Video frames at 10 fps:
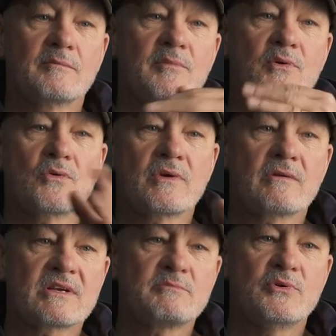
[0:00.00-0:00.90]
Paul
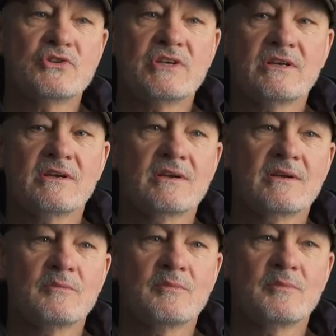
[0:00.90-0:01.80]
Greengrass pushing,
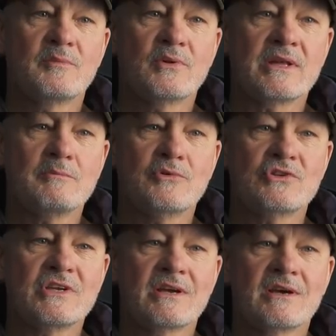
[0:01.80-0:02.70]
pulling,
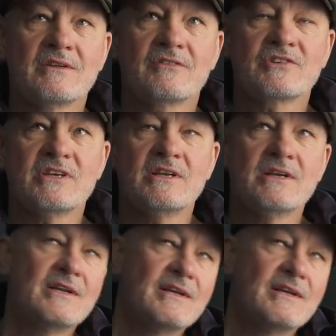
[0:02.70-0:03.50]
pushing kind of scene.